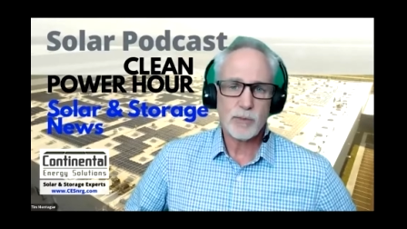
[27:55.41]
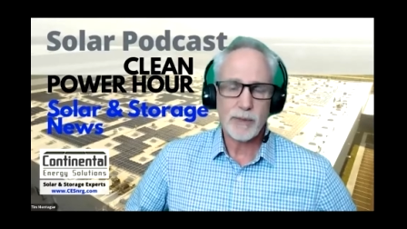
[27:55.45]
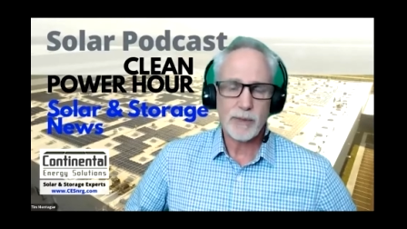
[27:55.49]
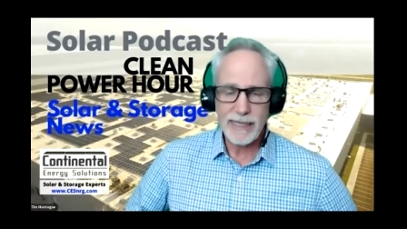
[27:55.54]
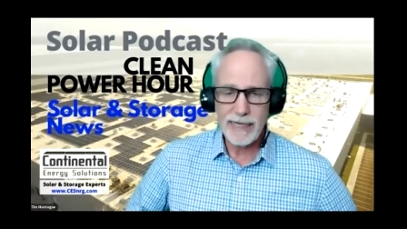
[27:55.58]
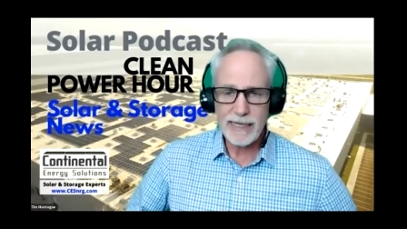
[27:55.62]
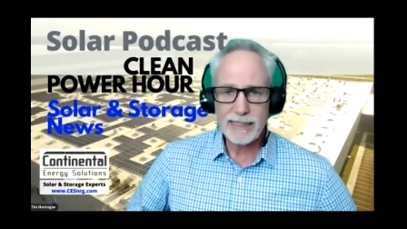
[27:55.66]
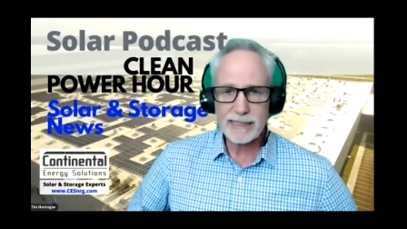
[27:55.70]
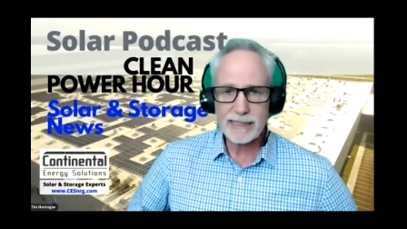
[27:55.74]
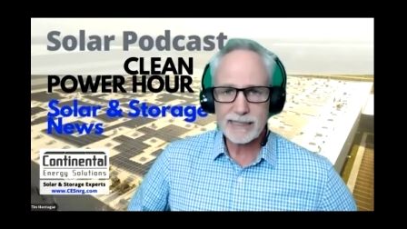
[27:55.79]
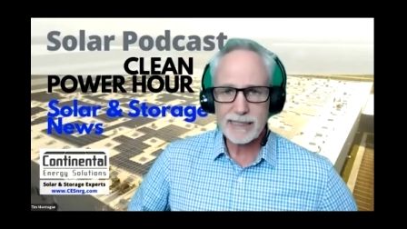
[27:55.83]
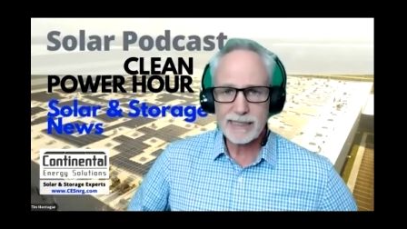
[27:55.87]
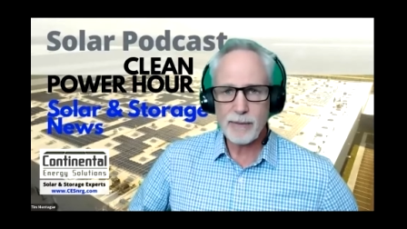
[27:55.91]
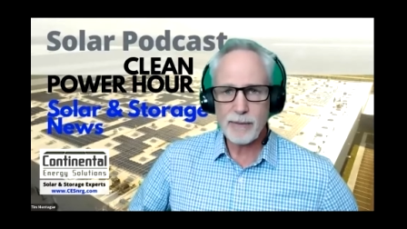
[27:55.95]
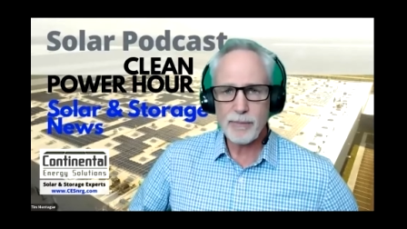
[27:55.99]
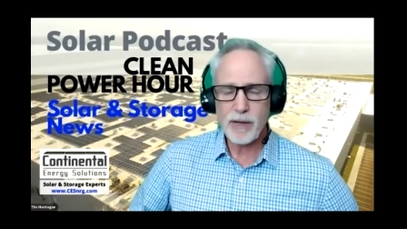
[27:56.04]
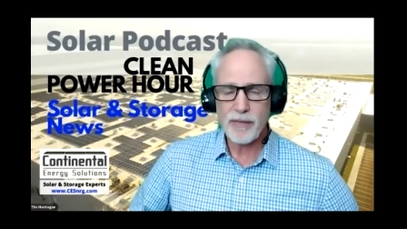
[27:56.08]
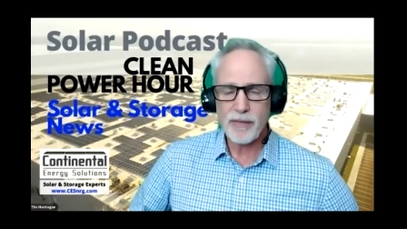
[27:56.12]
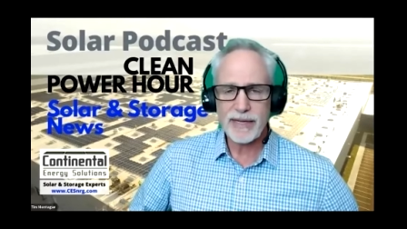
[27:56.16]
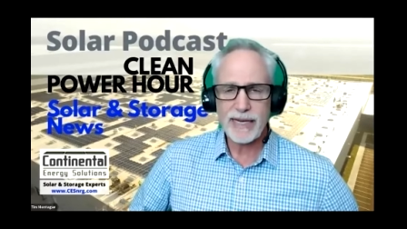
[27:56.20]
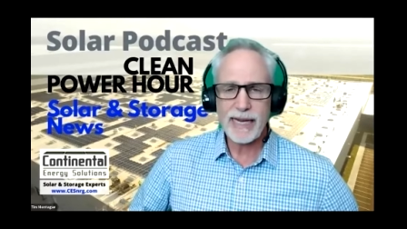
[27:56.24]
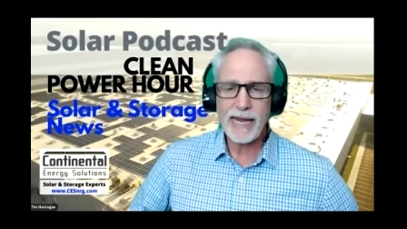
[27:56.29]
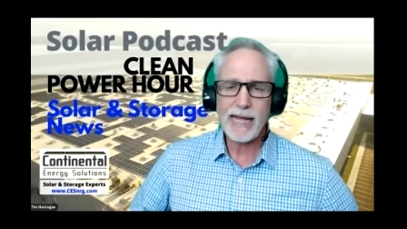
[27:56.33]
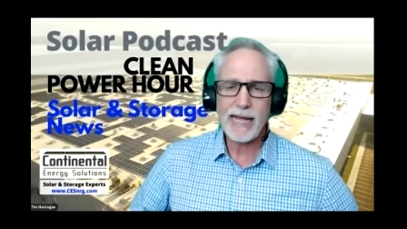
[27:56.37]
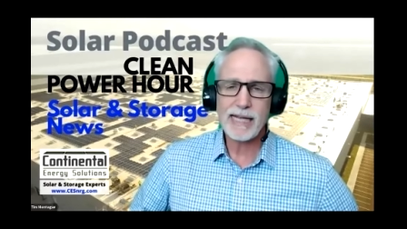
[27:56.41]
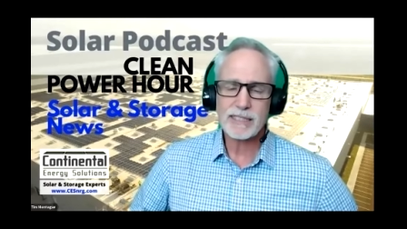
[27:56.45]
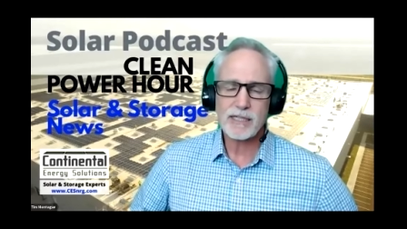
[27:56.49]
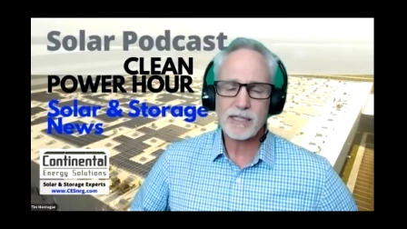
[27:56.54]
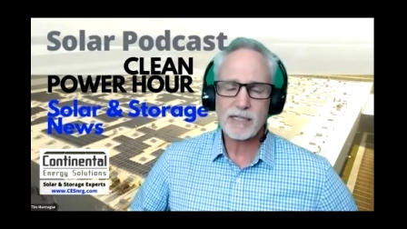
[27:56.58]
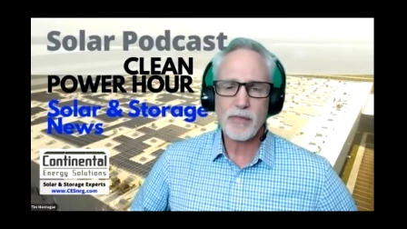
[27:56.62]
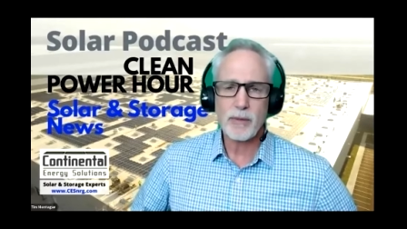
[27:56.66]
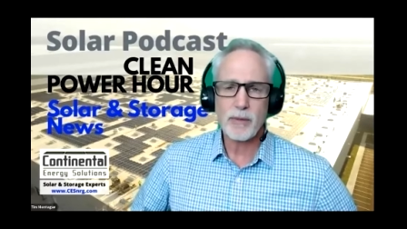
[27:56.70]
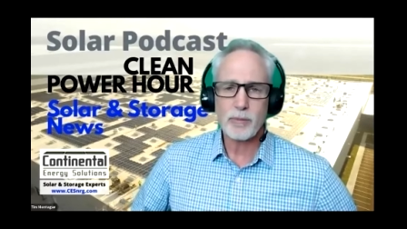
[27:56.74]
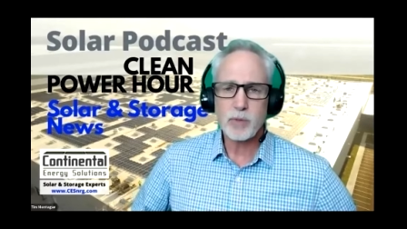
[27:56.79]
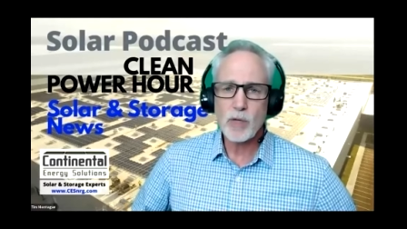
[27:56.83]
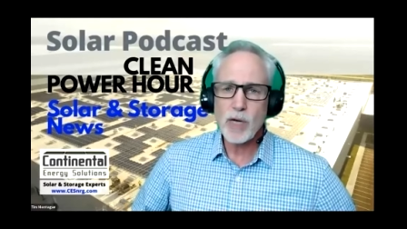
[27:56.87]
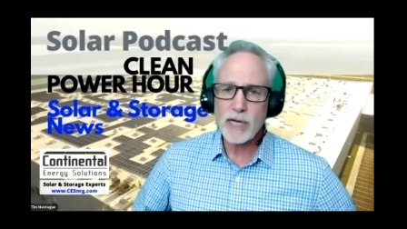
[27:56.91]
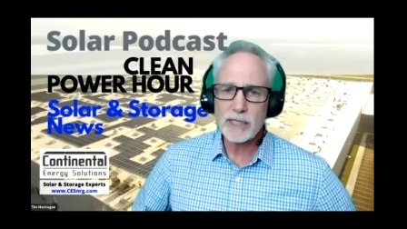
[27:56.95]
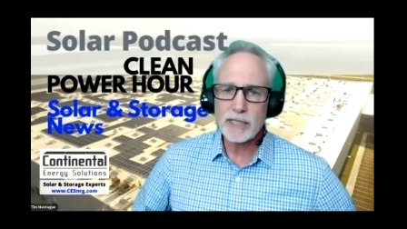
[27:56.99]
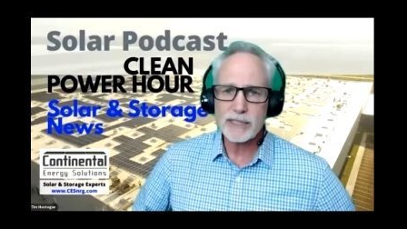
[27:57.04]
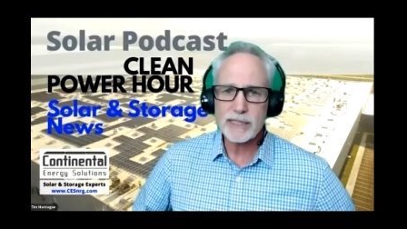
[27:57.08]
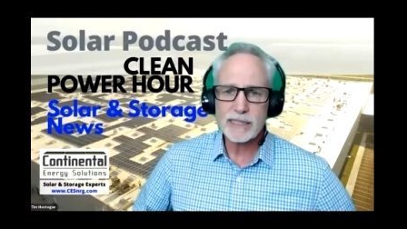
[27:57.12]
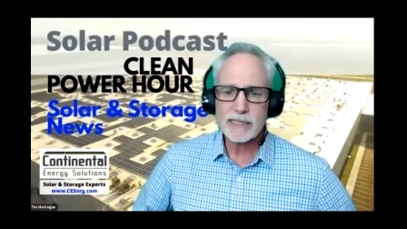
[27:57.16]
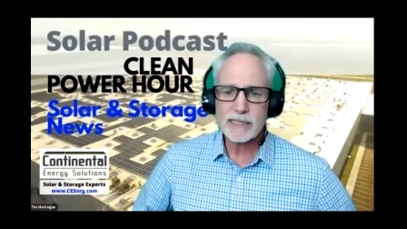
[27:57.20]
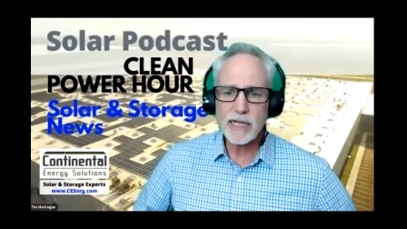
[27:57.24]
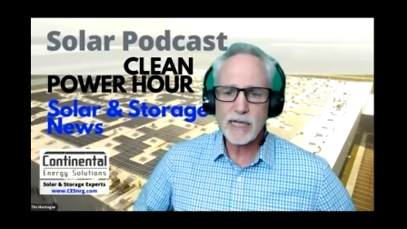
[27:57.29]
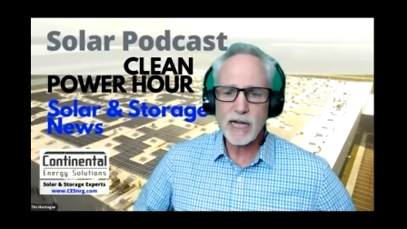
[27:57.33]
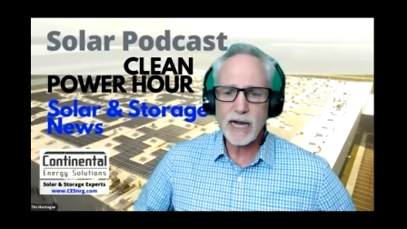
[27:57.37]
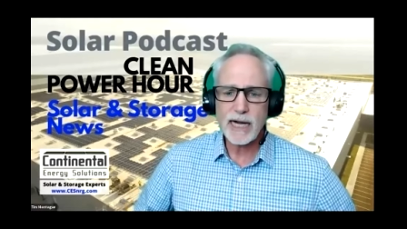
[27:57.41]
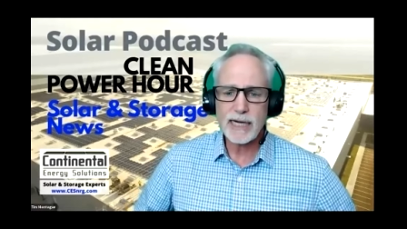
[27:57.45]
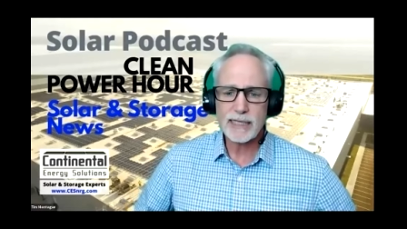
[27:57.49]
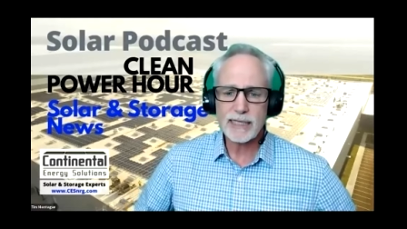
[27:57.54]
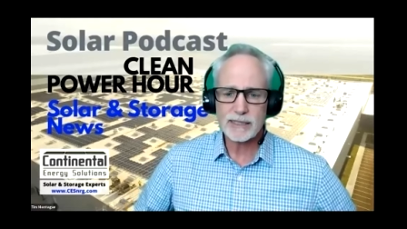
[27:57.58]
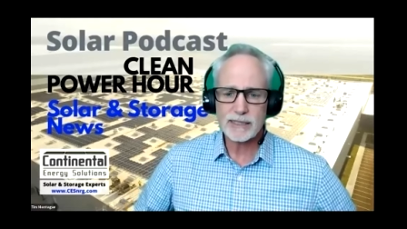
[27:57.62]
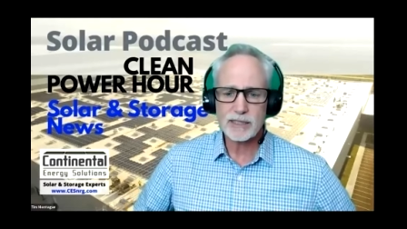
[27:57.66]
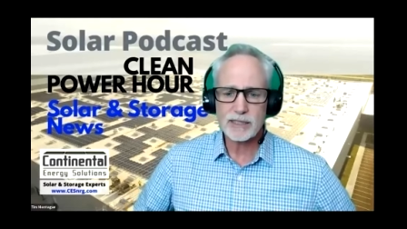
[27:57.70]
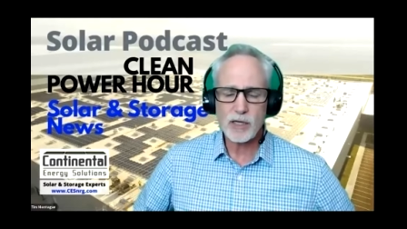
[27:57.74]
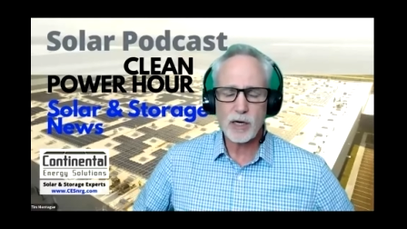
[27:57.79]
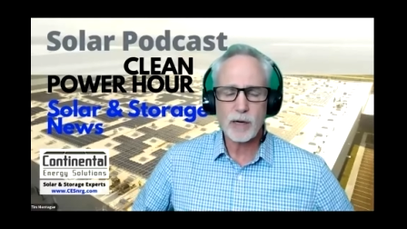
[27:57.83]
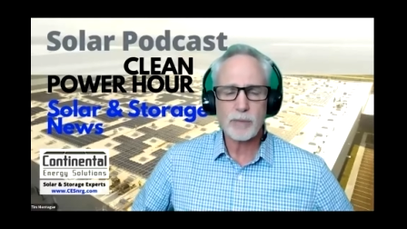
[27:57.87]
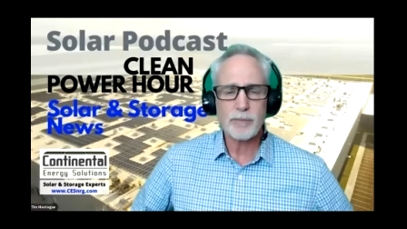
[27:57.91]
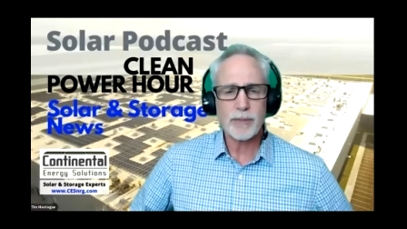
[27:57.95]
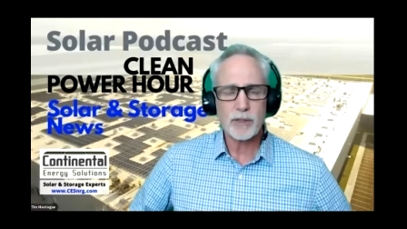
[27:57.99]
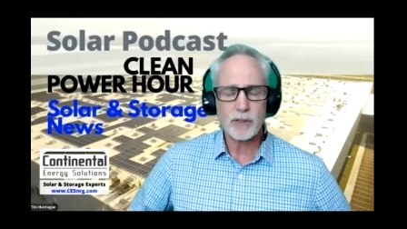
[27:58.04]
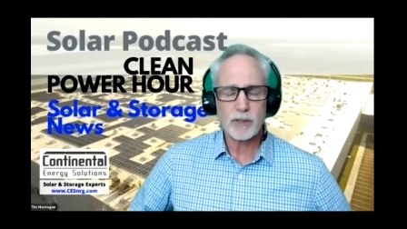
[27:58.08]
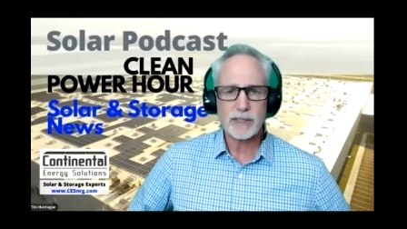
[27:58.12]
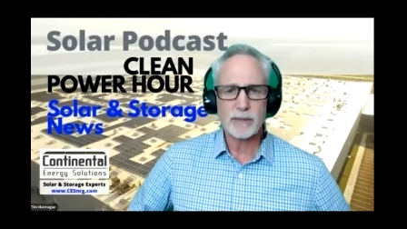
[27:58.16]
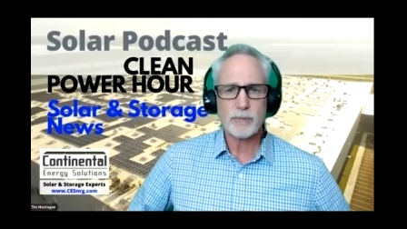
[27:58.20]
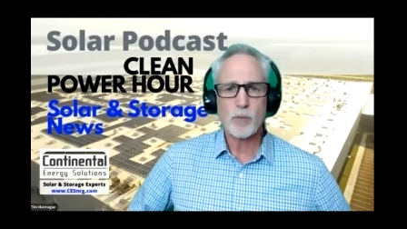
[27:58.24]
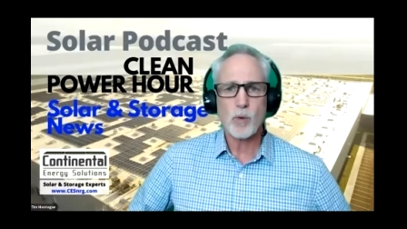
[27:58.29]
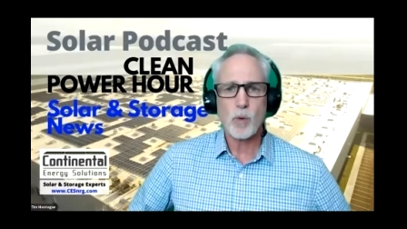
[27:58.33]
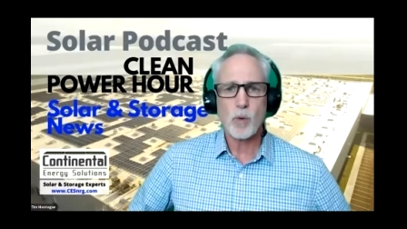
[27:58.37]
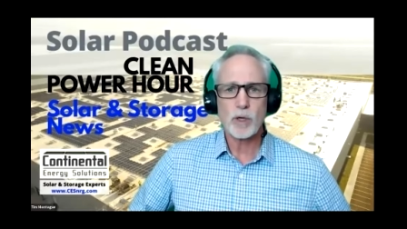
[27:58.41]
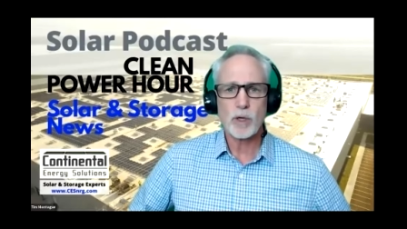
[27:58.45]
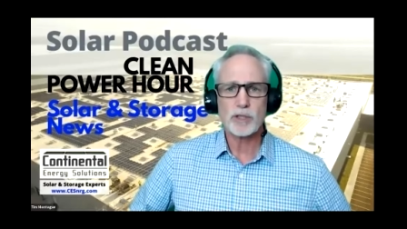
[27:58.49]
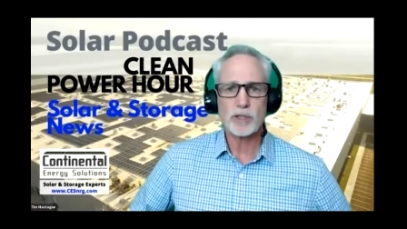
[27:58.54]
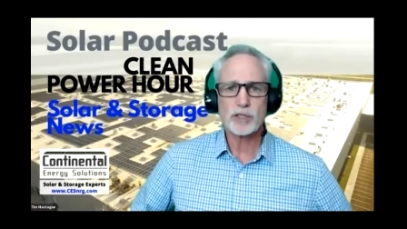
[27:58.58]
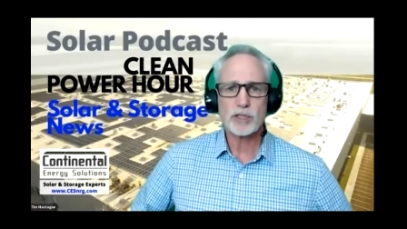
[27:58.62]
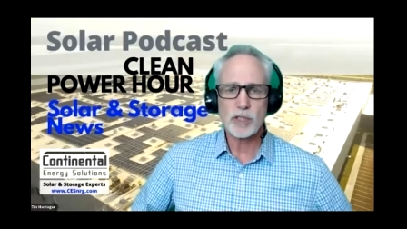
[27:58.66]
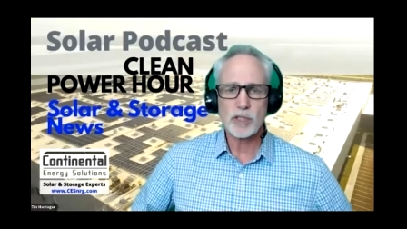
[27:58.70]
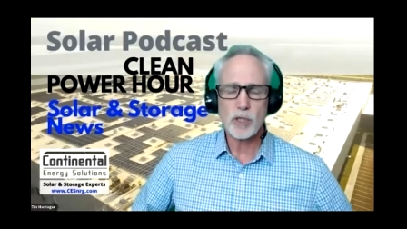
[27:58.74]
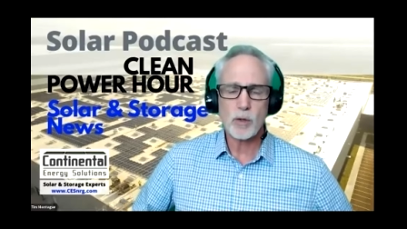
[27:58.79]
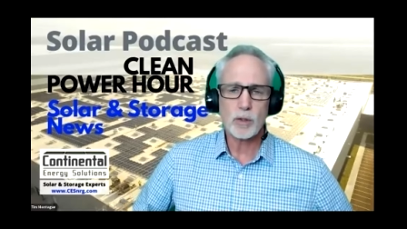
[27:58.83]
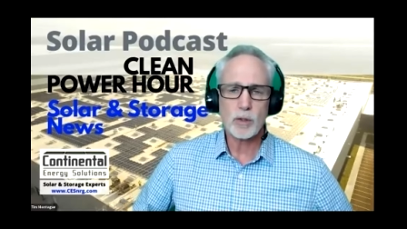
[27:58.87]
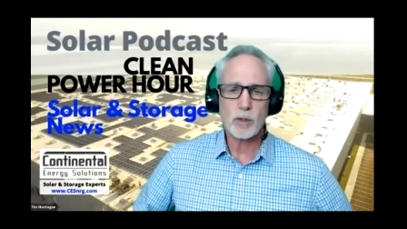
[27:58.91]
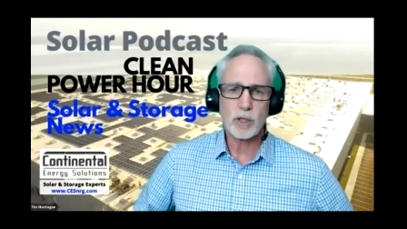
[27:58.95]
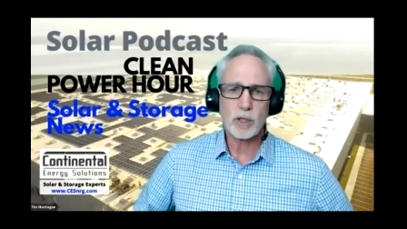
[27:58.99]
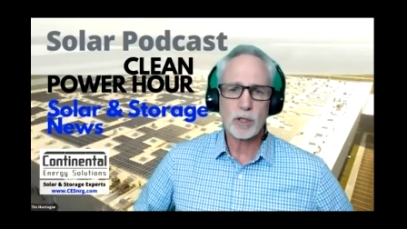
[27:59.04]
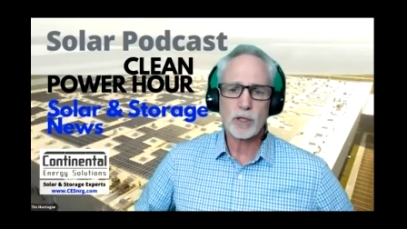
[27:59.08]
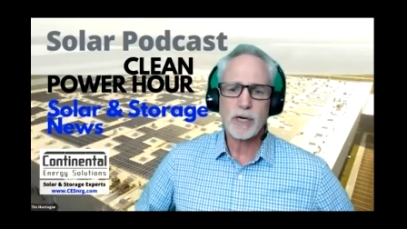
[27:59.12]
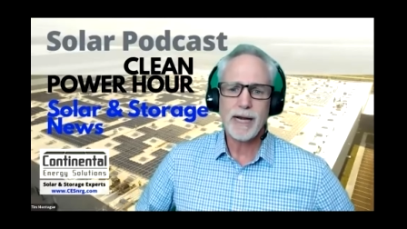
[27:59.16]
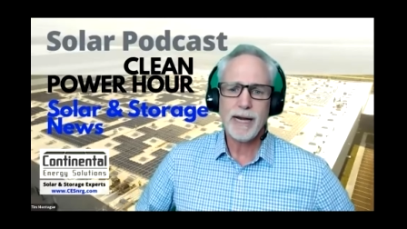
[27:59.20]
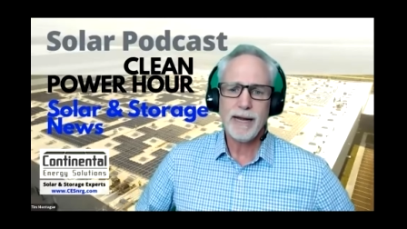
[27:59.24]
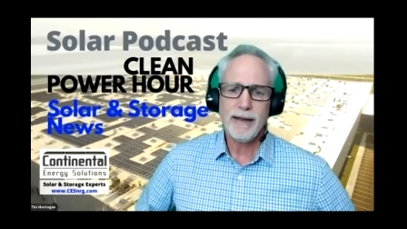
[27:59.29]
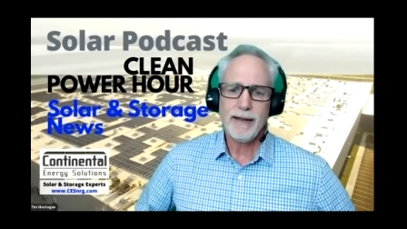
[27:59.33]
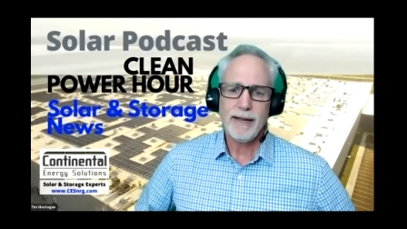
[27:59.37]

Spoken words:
We need to step on the gas on the project side and start building more solar.